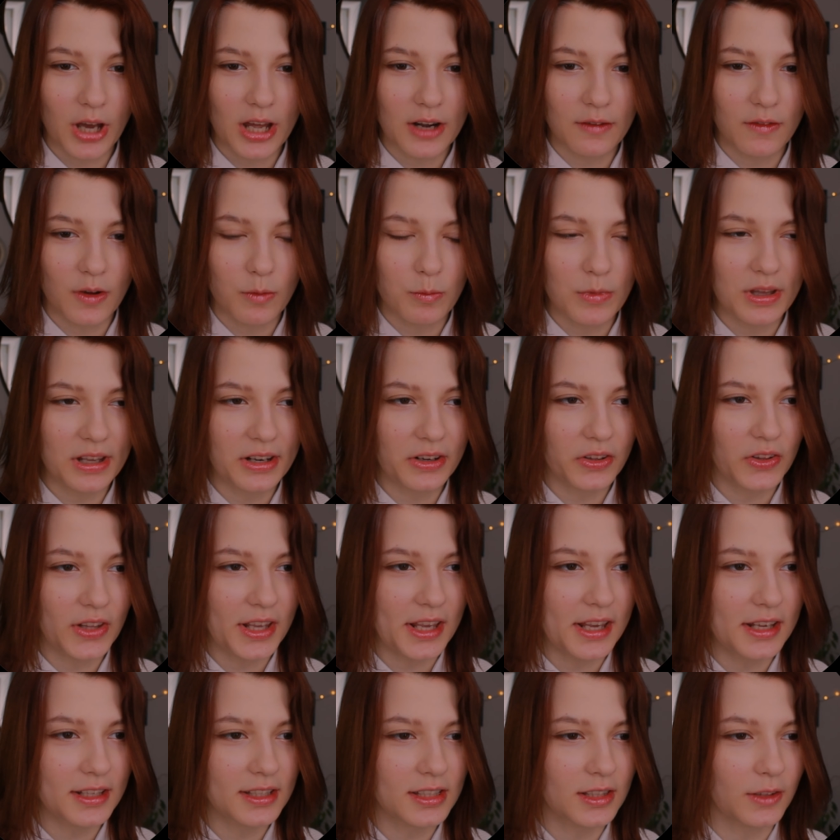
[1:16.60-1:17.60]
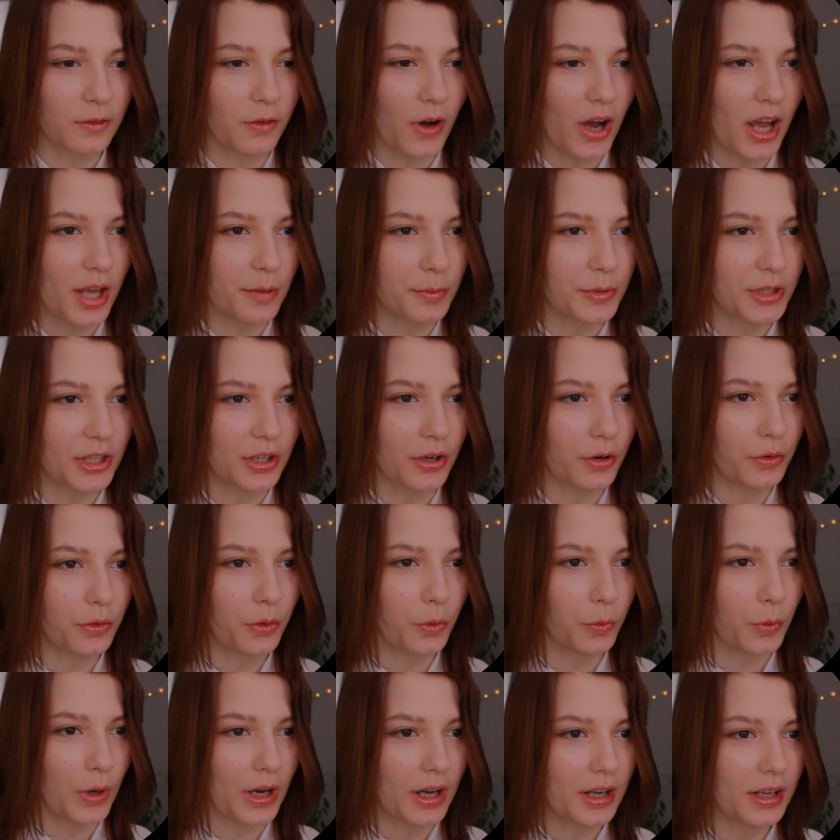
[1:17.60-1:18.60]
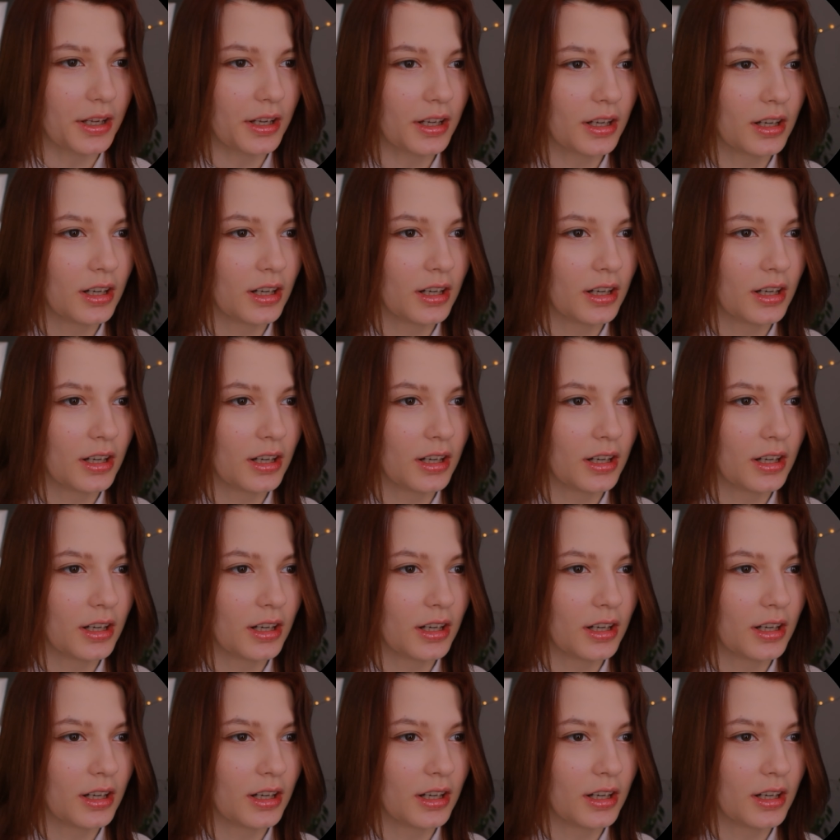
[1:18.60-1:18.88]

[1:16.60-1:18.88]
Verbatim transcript: kind of a Middle East vibe, so I don't know why.